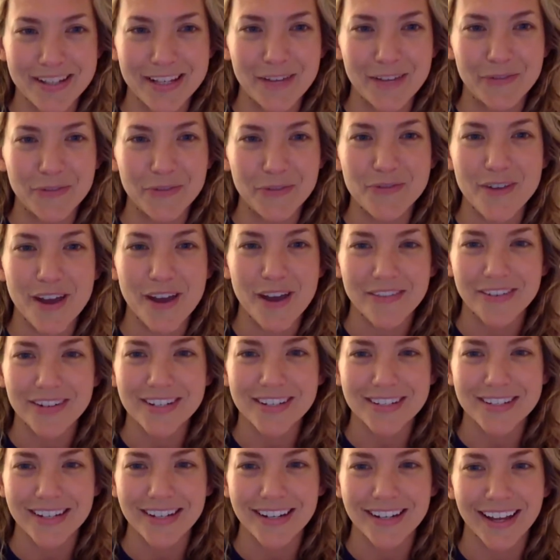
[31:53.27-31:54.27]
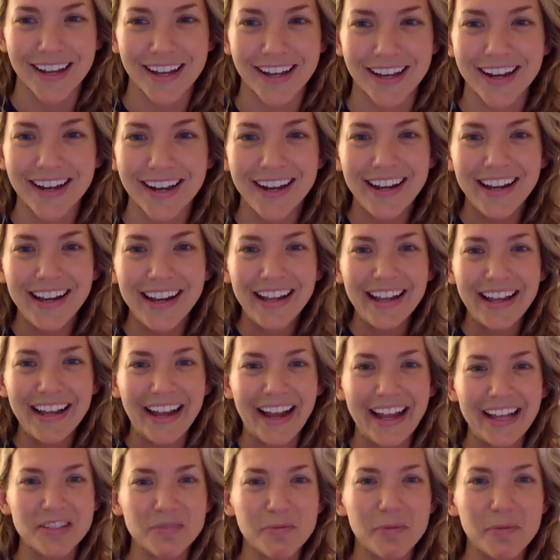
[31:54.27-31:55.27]
If you've never seen it,
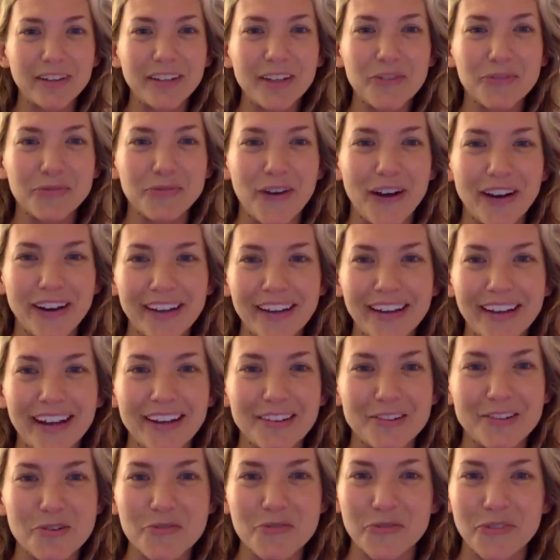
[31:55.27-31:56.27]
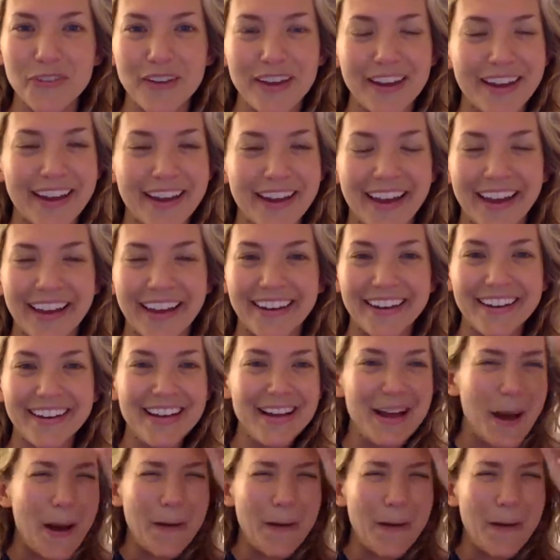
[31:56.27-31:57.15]
it's really funny and goofy, and